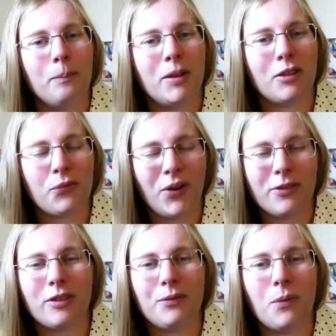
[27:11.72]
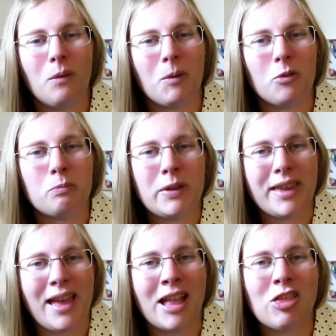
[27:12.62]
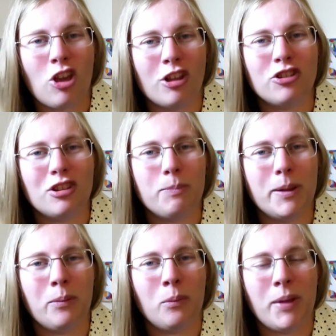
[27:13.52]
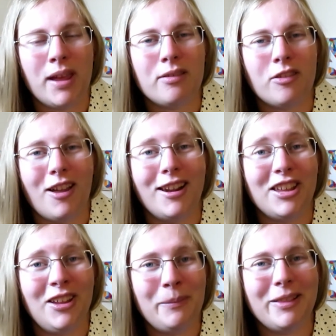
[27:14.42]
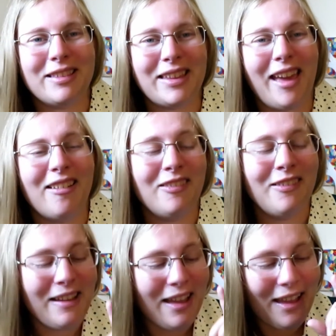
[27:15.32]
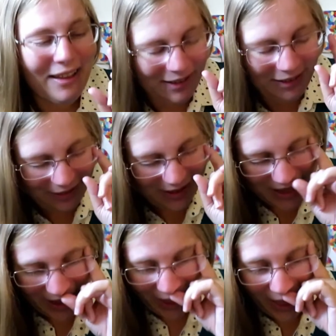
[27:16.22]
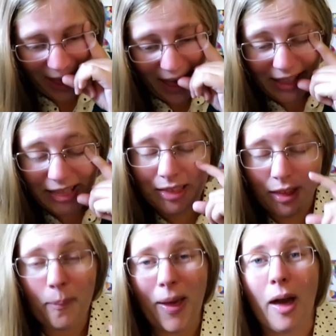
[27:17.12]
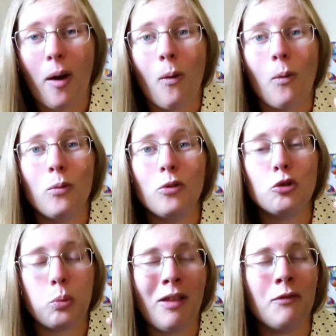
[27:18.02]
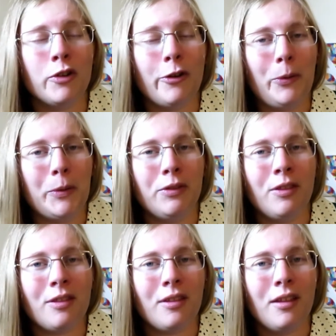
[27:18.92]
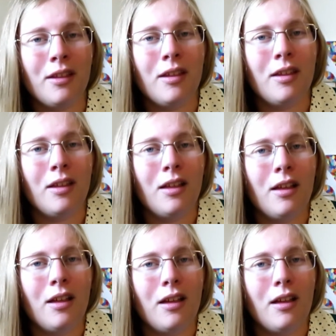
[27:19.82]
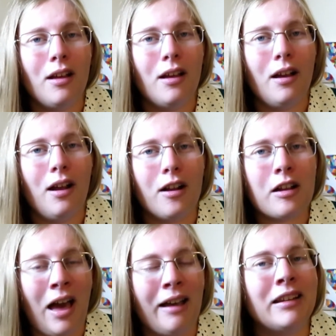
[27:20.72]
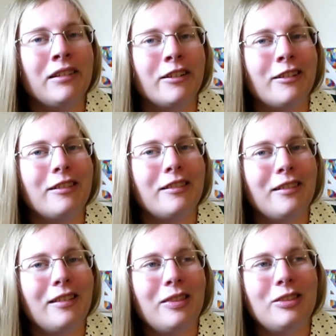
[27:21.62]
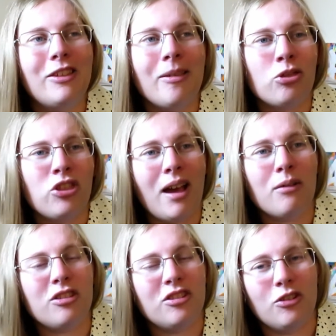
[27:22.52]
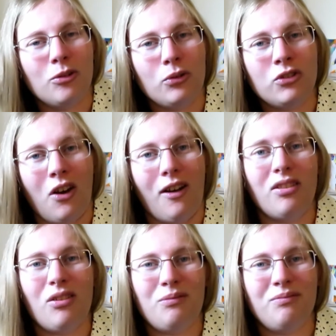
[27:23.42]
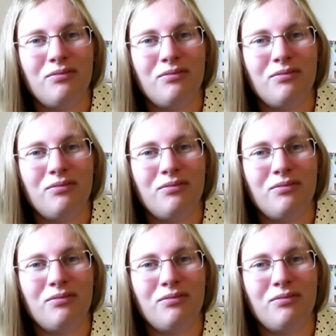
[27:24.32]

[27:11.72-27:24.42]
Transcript: Because first and foremost, we can judge these people based on a human scale. And somehow, twelve-year-olds are kinder than thousand-year-old gods.